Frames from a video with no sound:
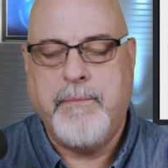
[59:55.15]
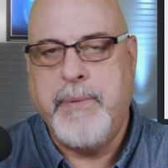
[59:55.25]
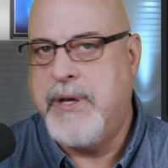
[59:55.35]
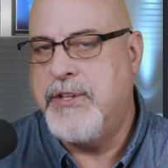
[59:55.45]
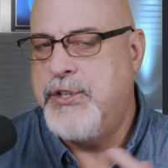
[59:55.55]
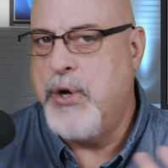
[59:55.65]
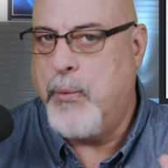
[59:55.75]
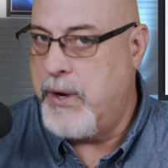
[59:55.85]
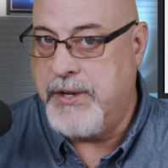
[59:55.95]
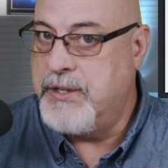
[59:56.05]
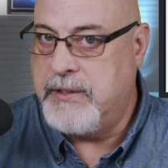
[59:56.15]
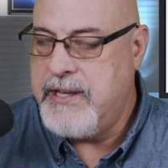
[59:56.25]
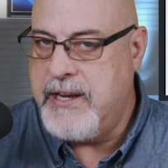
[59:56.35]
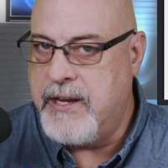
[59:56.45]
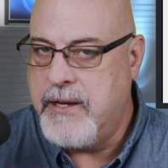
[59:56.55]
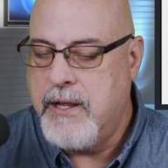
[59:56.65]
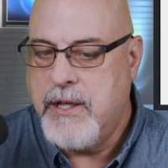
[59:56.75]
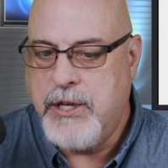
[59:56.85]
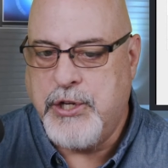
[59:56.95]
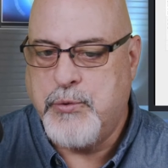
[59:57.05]
because you don't want to delete it.
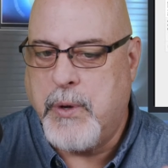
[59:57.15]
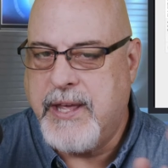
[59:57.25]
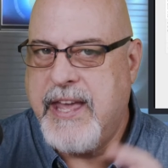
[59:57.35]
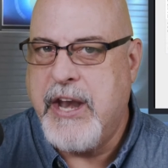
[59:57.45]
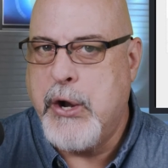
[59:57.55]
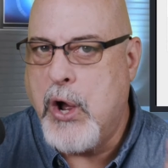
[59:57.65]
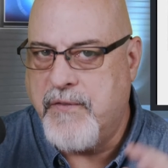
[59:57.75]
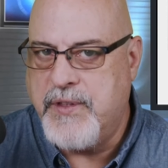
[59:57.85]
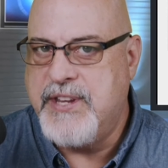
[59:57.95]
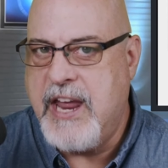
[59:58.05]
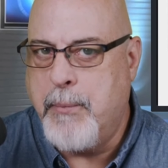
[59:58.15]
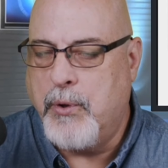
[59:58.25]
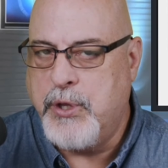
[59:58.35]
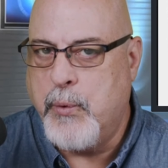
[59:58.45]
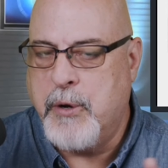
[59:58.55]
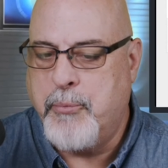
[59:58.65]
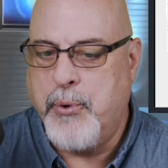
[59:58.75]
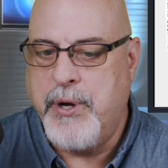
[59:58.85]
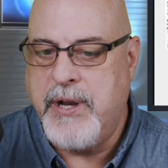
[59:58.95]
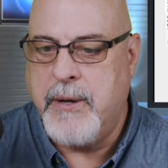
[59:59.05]
You just want to get it off the table. You want to
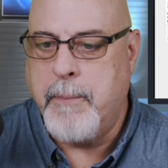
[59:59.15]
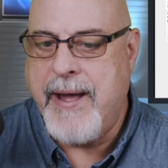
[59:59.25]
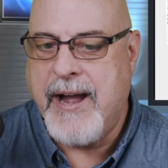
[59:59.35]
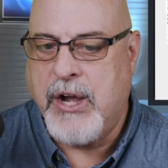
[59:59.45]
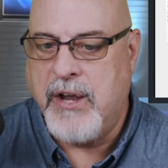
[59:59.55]
put it in a back